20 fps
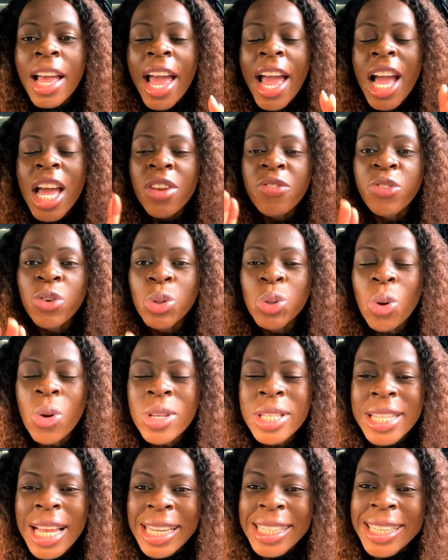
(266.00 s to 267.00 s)
And for
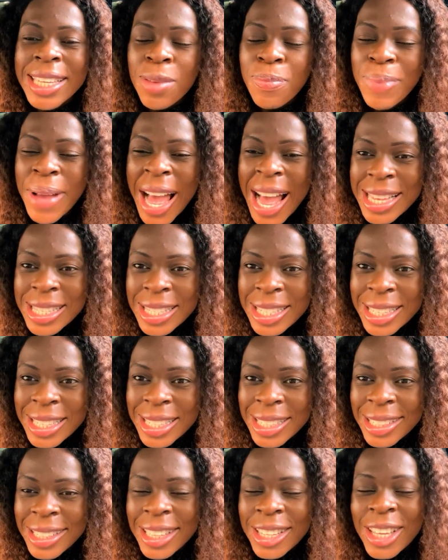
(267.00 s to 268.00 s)
those that keep
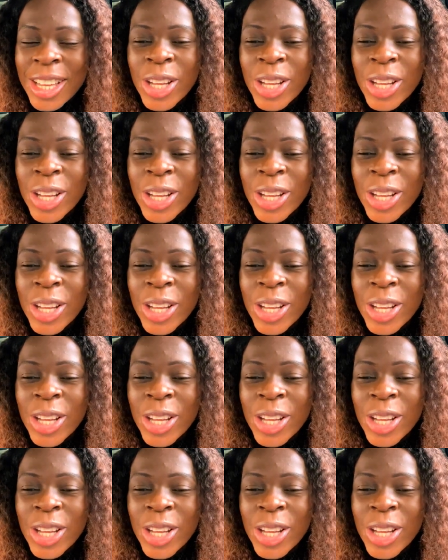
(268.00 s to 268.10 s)
asking,